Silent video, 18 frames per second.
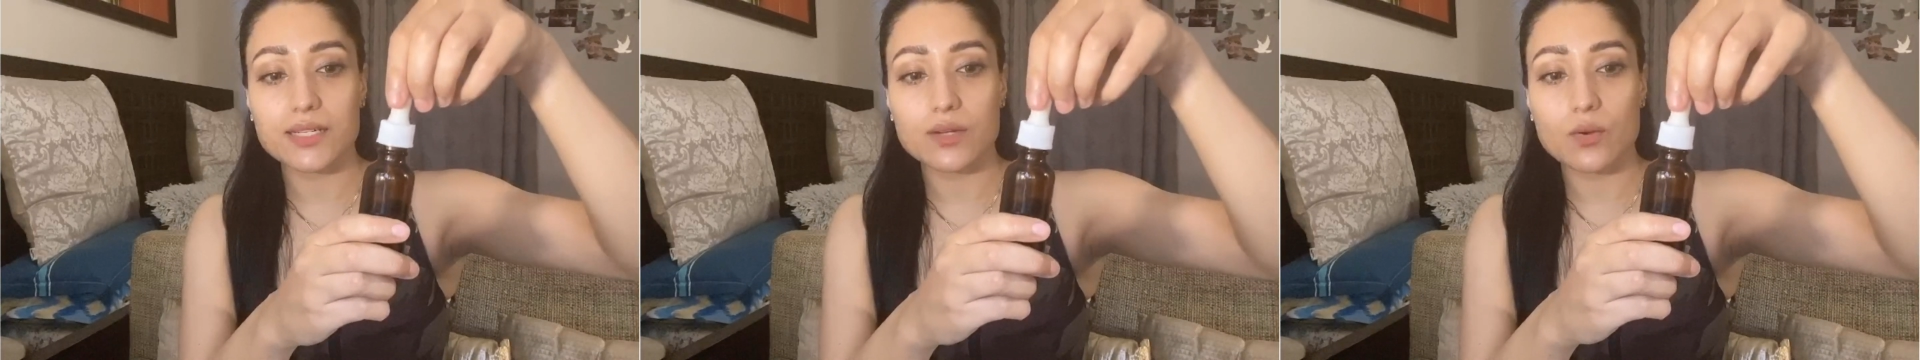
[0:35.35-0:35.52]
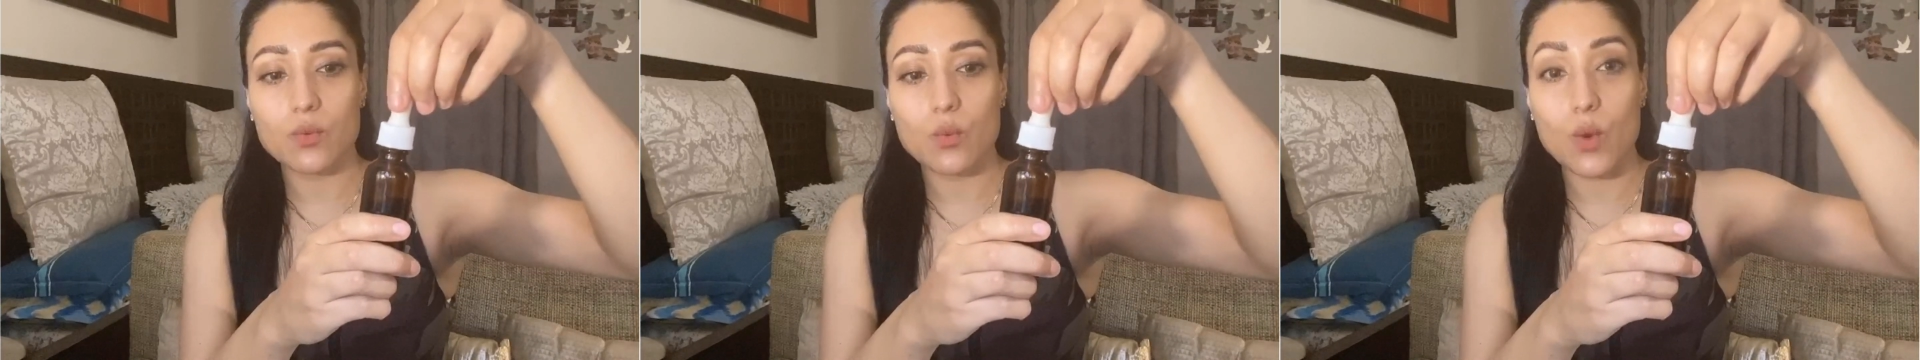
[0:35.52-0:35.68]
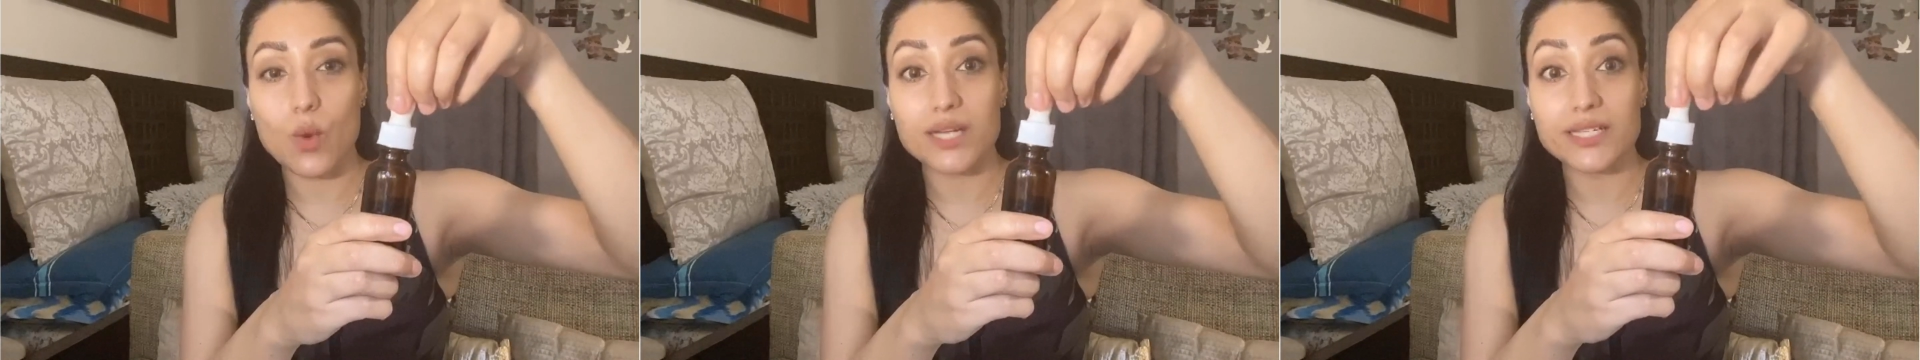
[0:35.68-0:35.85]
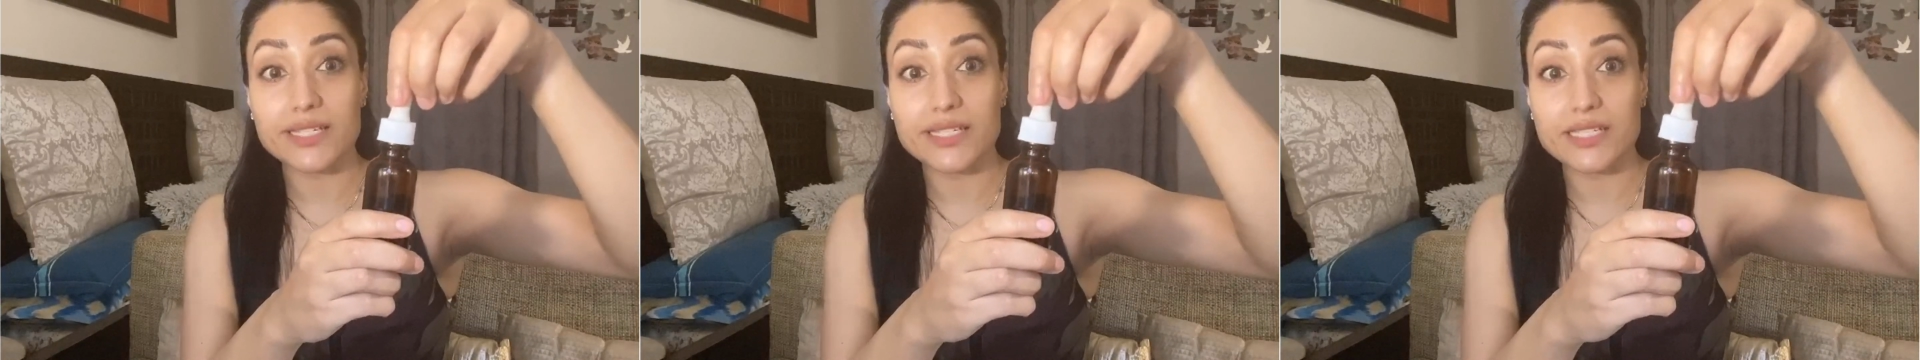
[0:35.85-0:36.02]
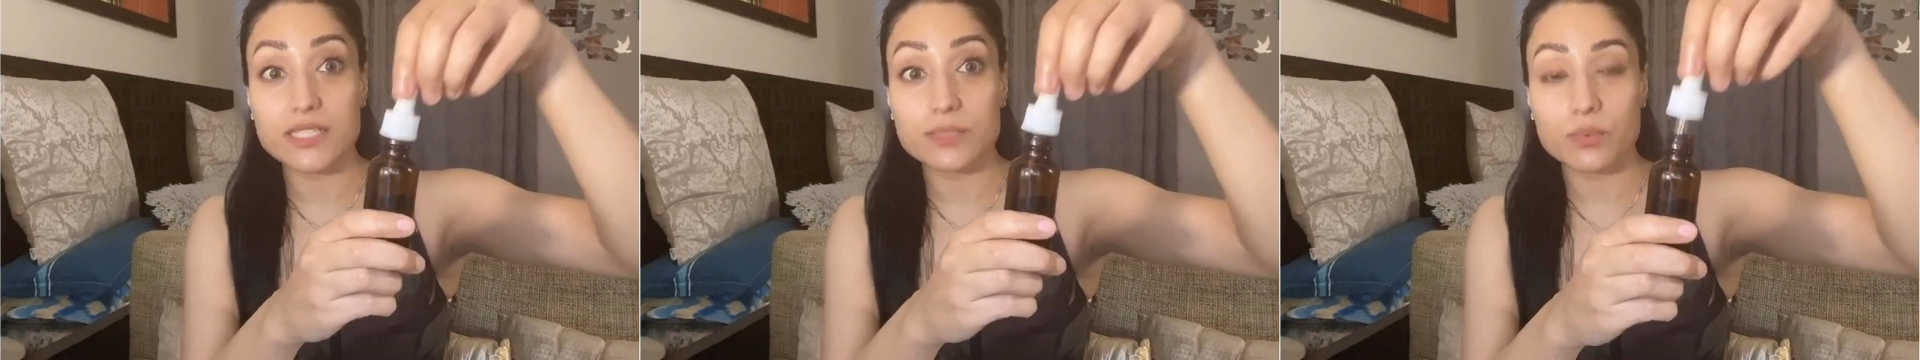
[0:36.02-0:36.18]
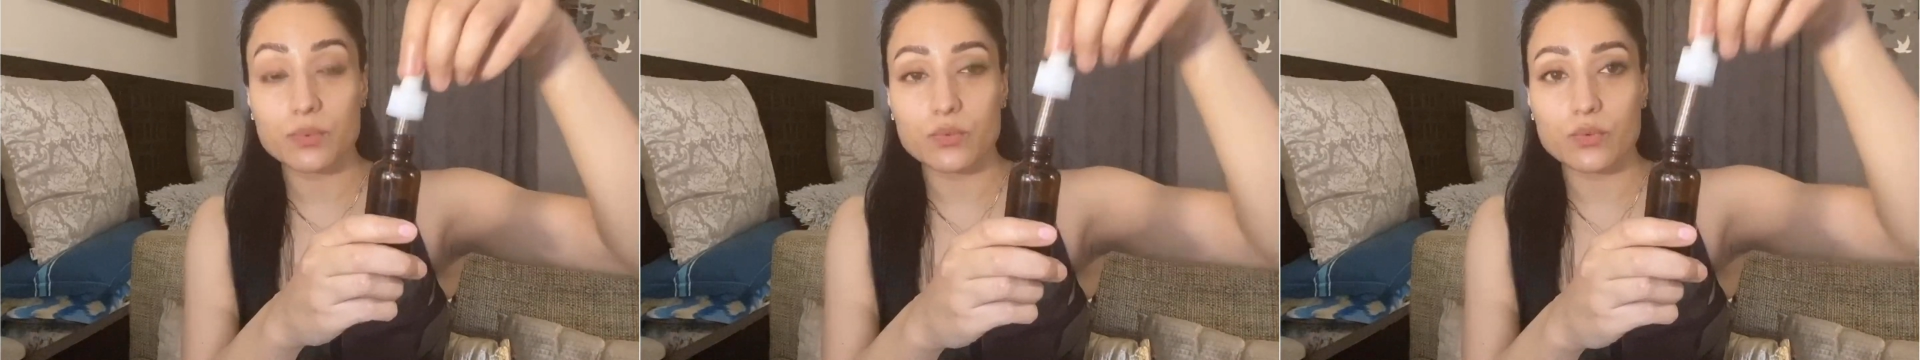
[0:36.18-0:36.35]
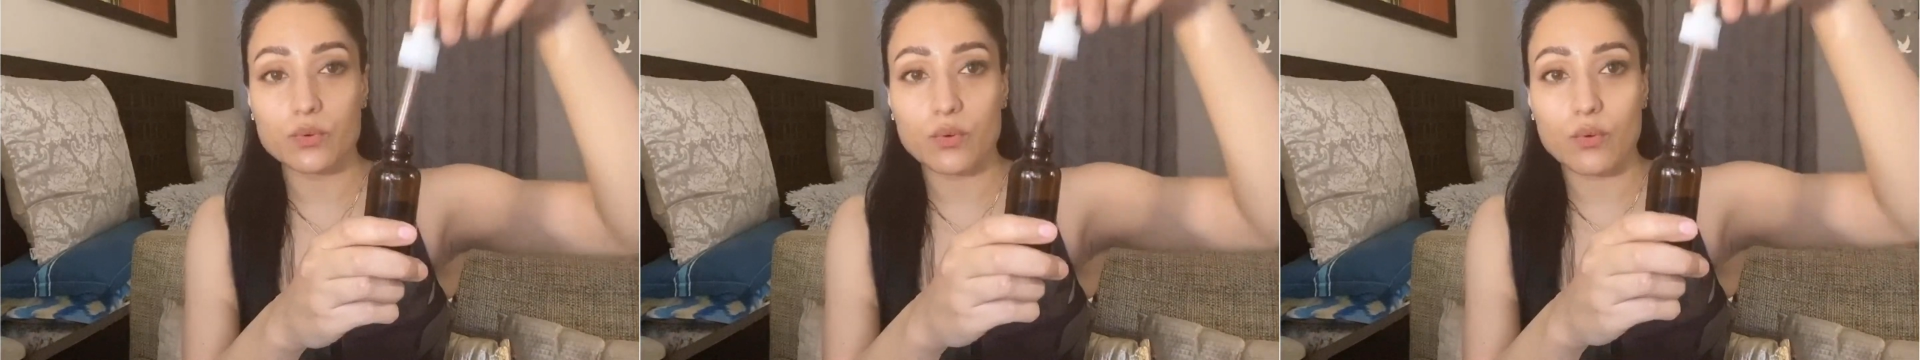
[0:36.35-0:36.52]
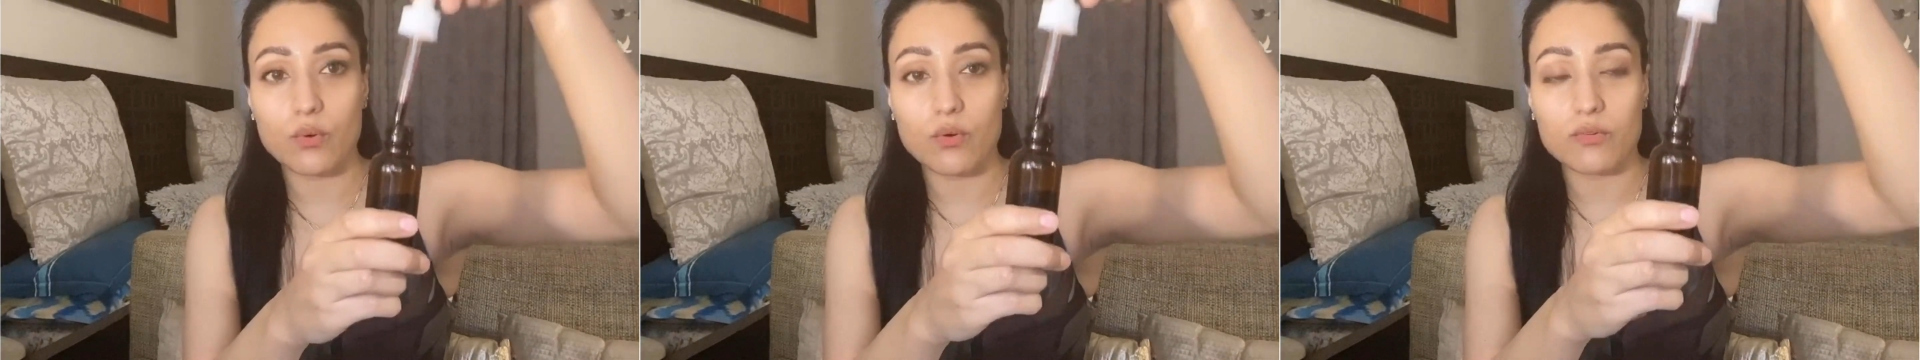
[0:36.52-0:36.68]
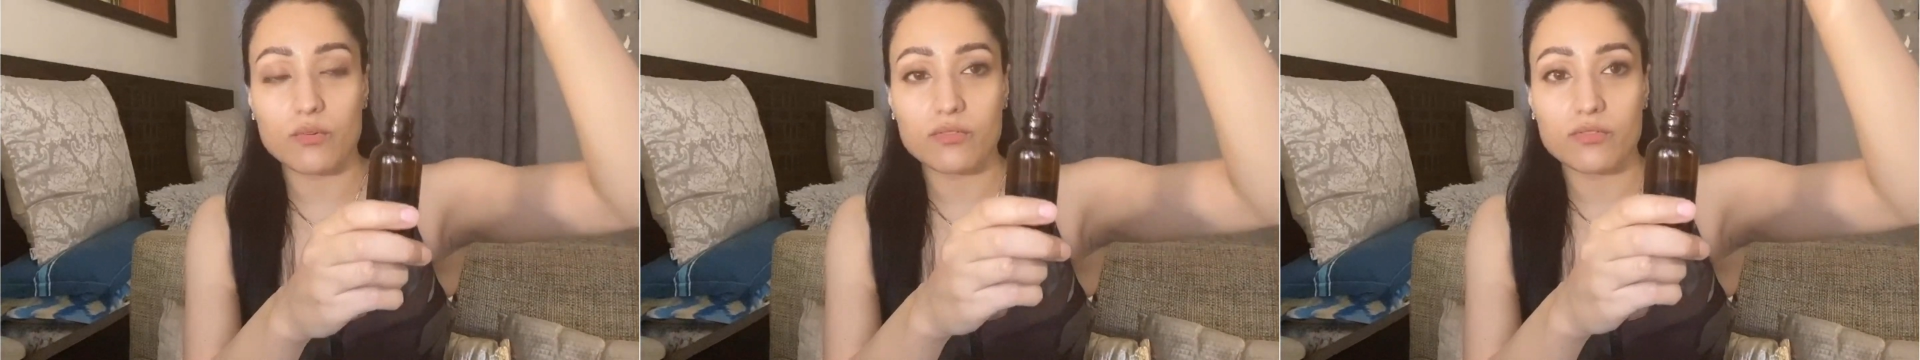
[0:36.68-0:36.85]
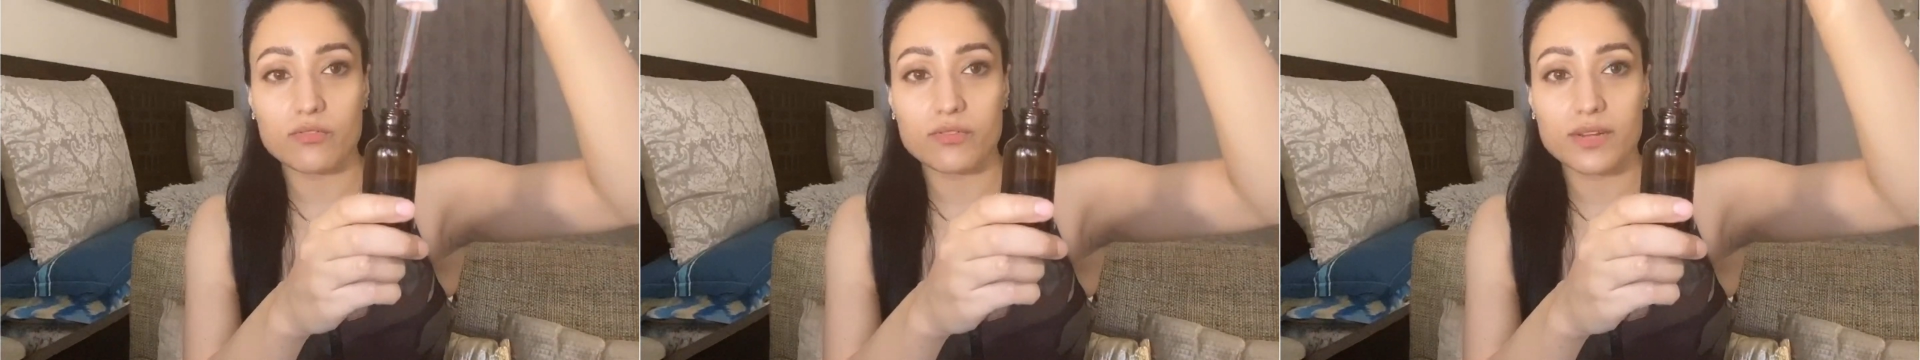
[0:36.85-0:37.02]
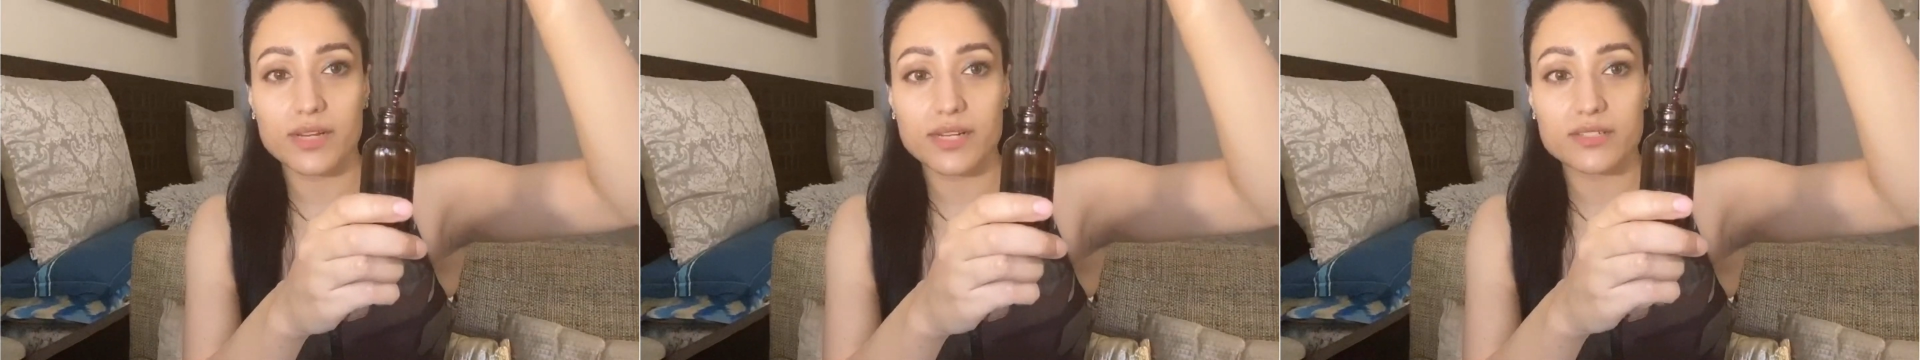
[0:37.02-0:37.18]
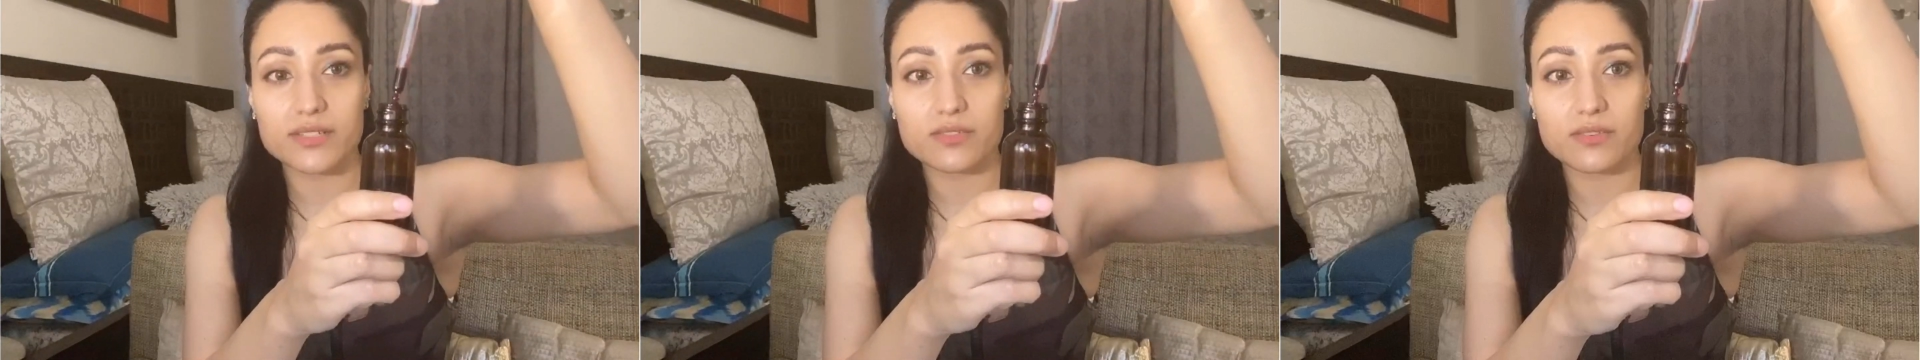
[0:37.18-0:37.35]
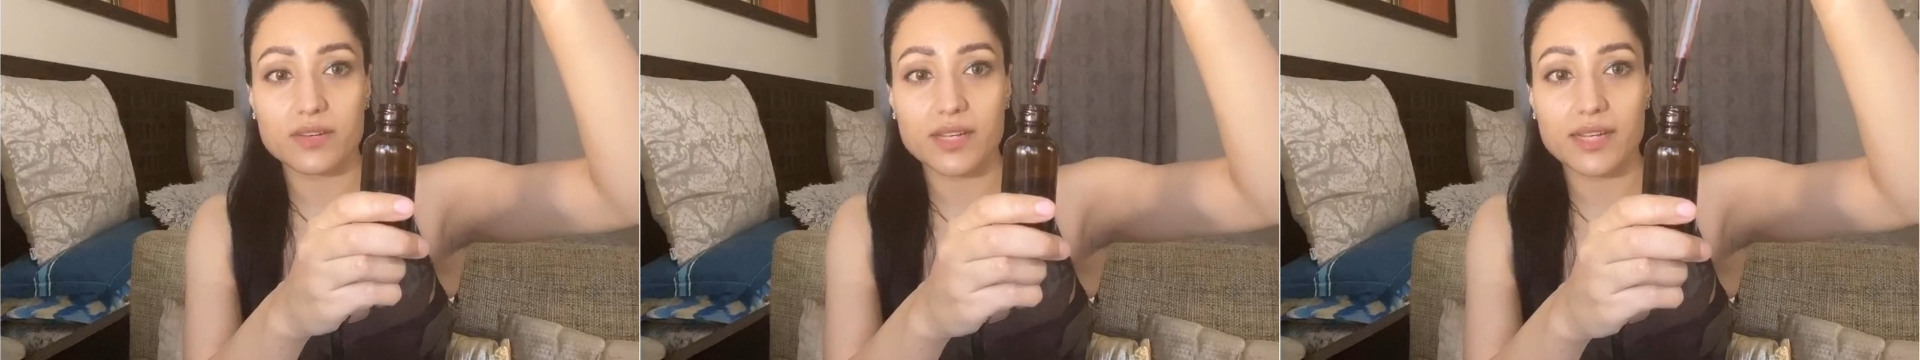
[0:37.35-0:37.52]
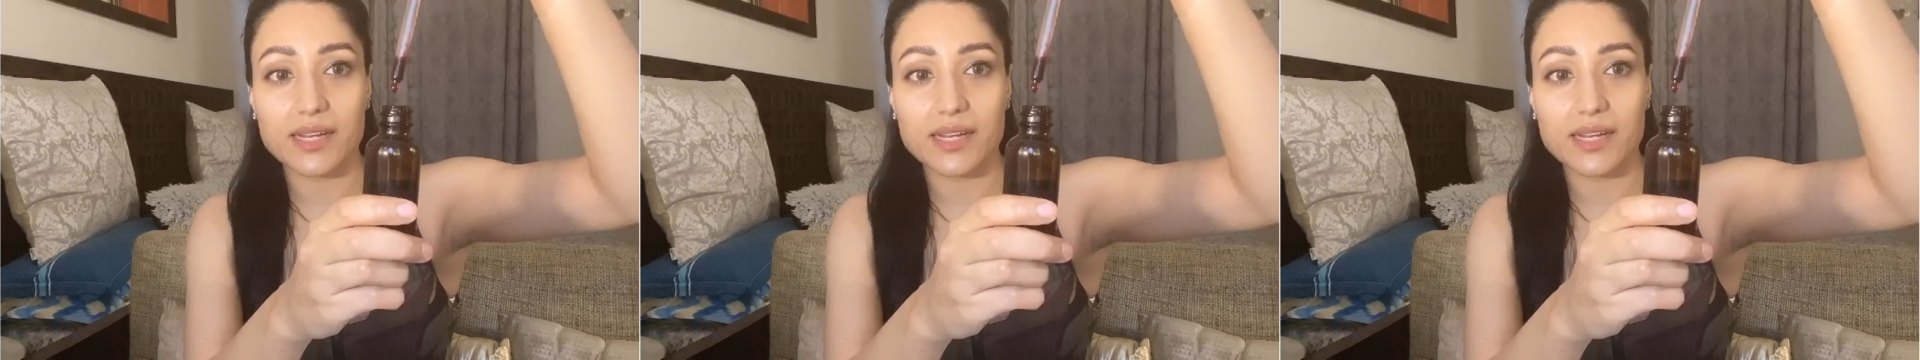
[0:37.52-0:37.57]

1 teaspoon of glycerine.